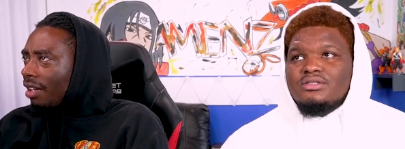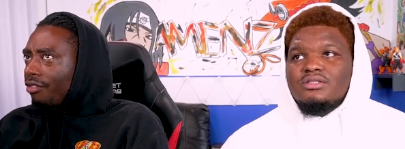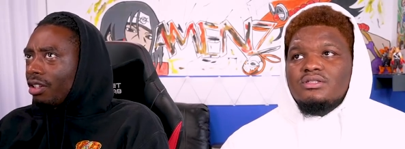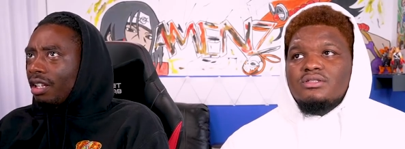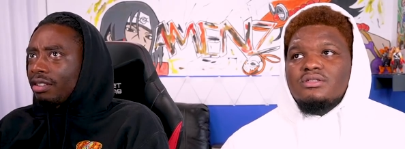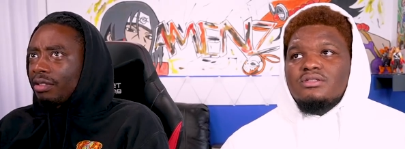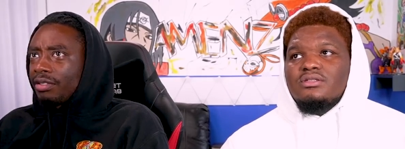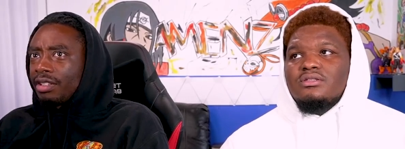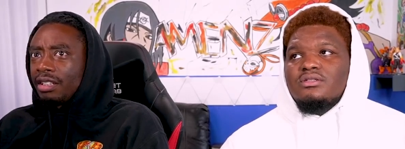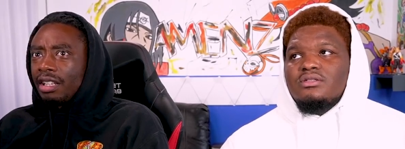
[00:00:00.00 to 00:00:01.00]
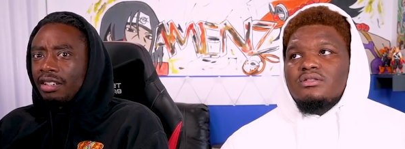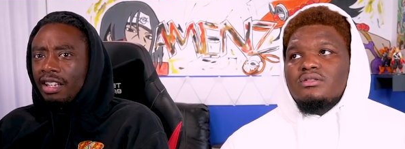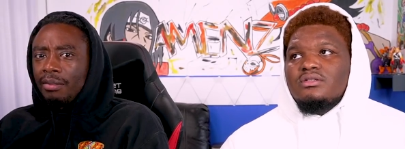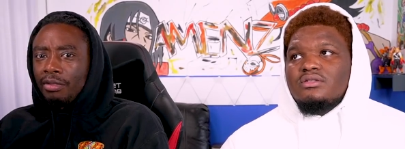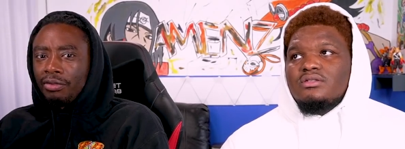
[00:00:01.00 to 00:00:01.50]
Speaker 1: is. I feel like they said
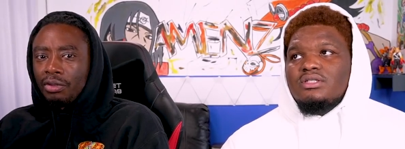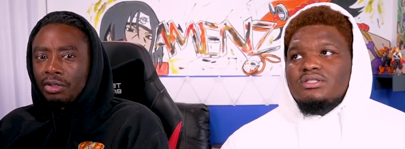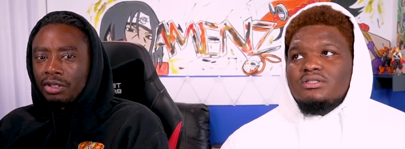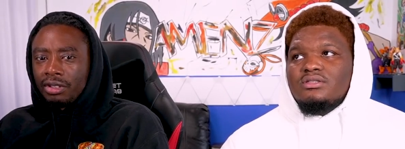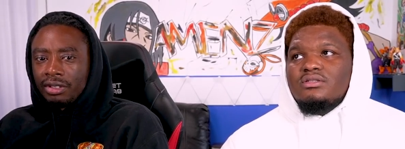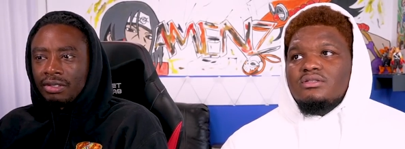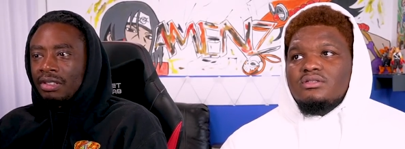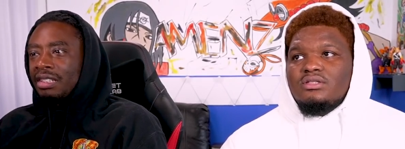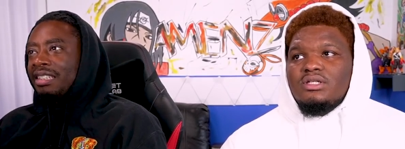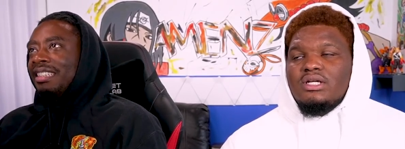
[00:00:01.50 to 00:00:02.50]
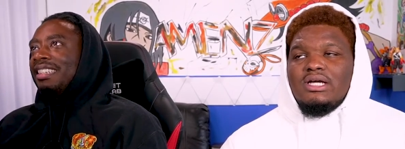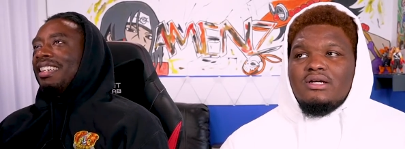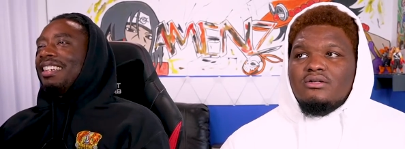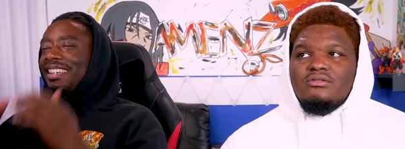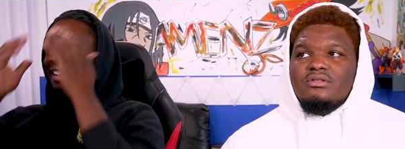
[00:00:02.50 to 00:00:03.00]
that name before. Yeah,
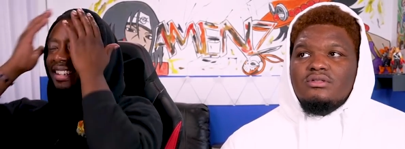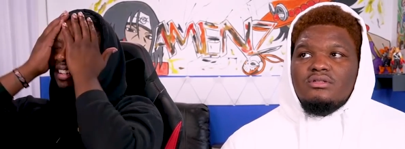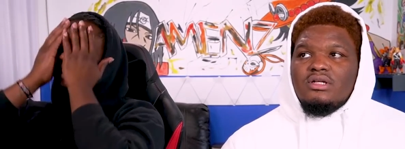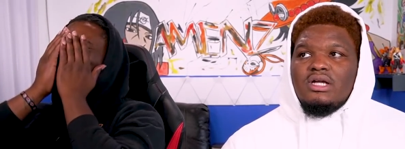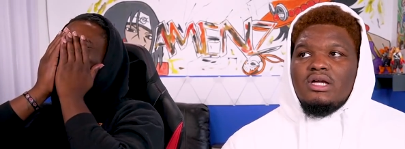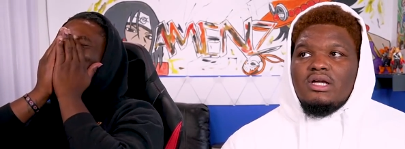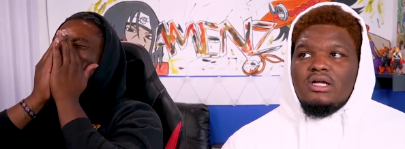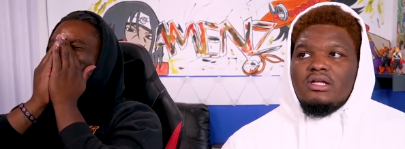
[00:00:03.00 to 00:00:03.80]
Speaker 2: I don't. I